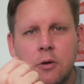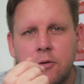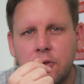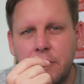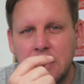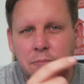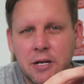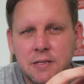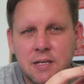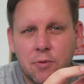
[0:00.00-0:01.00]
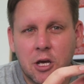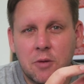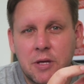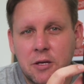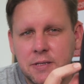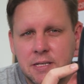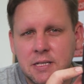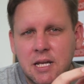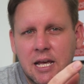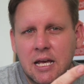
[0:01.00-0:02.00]
The main buttons that we're going to be using
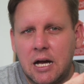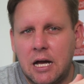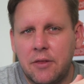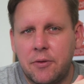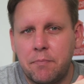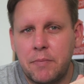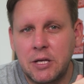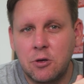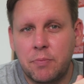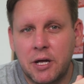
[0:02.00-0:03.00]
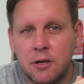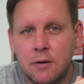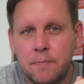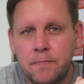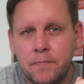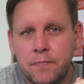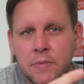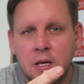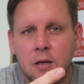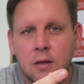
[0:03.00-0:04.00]
today are the menu button,
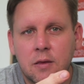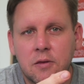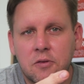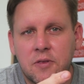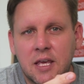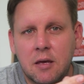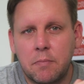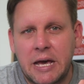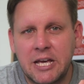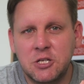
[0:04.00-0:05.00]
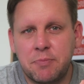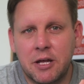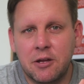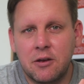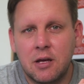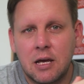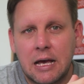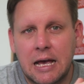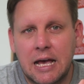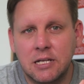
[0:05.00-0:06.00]
the page button,
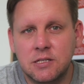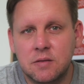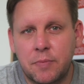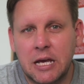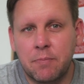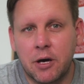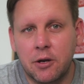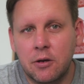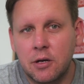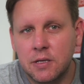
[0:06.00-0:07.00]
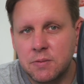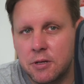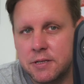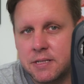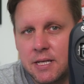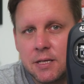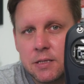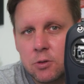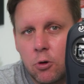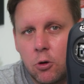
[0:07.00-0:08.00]
and the back button, as well as the
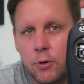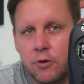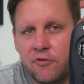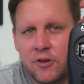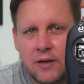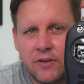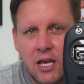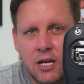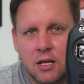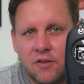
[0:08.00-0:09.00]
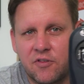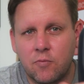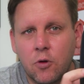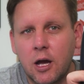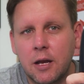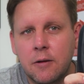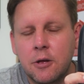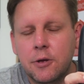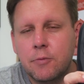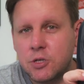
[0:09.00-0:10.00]
scroll wheel for navigating left and right,
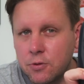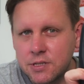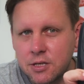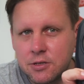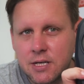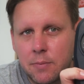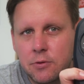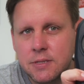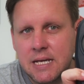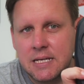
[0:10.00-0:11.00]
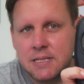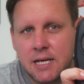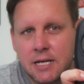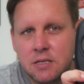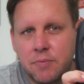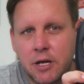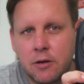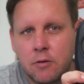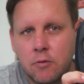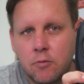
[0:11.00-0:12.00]
which also doubles as the enter
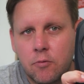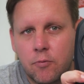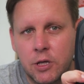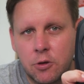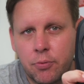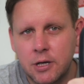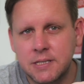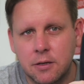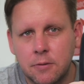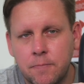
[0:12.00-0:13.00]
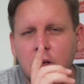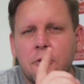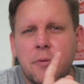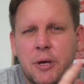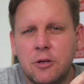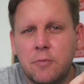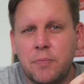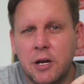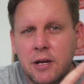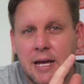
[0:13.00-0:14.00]
button when you press it. The menu
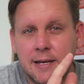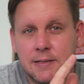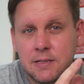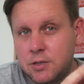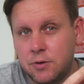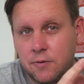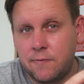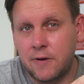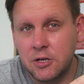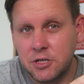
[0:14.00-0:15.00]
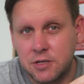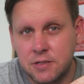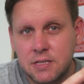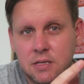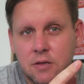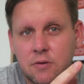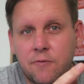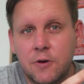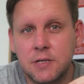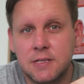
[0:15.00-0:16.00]
button has two functions. The
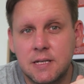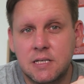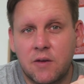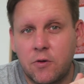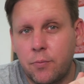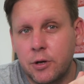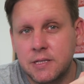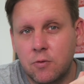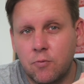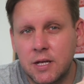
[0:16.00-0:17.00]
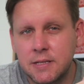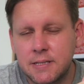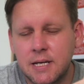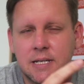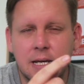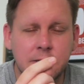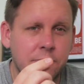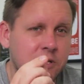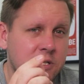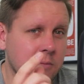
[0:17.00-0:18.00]
first is if you press it once, it takes you
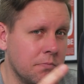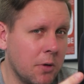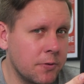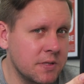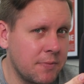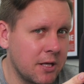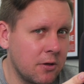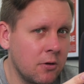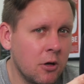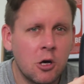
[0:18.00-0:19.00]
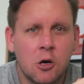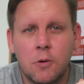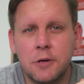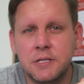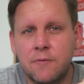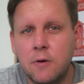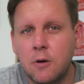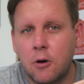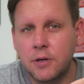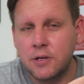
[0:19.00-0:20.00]
into the models menu, whilst if you
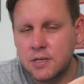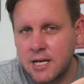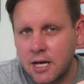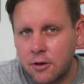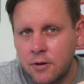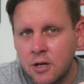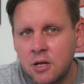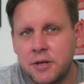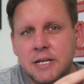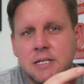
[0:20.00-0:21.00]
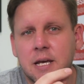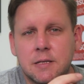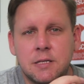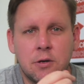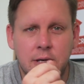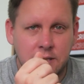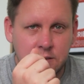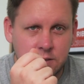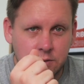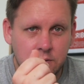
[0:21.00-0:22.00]
hold it down, it takes you
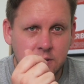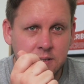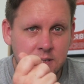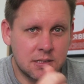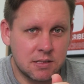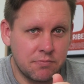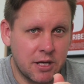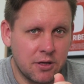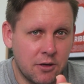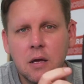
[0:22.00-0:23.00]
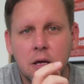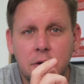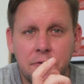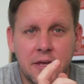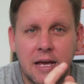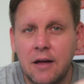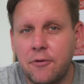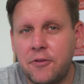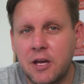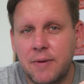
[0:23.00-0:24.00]
into the system menu. The other
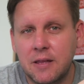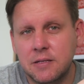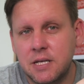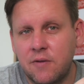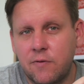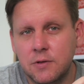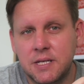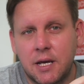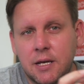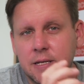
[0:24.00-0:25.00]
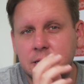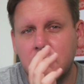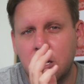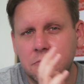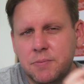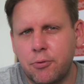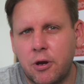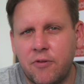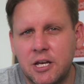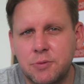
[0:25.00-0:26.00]
thing about the T14 is it comes
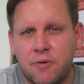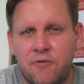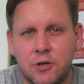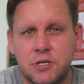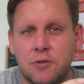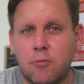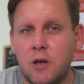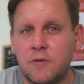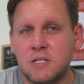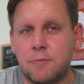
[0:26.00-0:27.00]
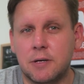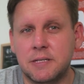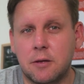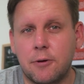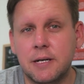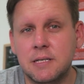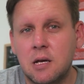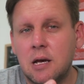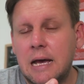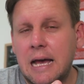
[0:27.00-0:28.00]
pre-flash with version 3 of ExpressLRS,
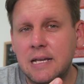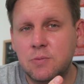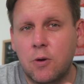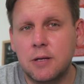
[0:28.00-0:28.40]
as well